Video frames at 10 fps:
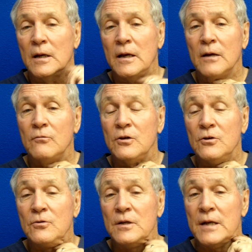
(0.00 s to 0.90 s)
And we
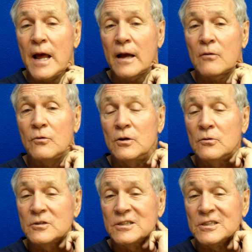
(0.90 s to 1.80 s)
do the neck, we
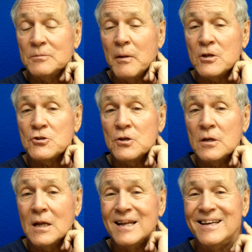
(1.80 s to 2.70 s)
do a
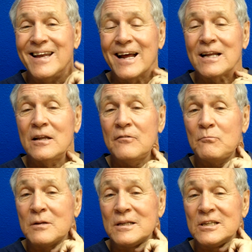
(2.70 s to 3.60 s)
suspension neck
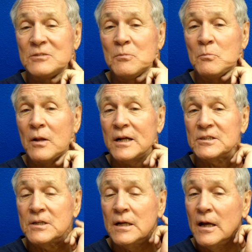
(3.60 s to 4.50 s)
lift,
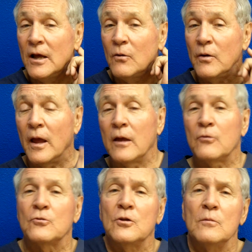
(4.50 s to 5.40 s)
platysmoplasty, we
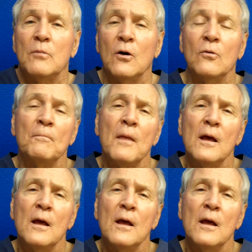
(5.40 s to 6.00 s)
anchor it to the bone.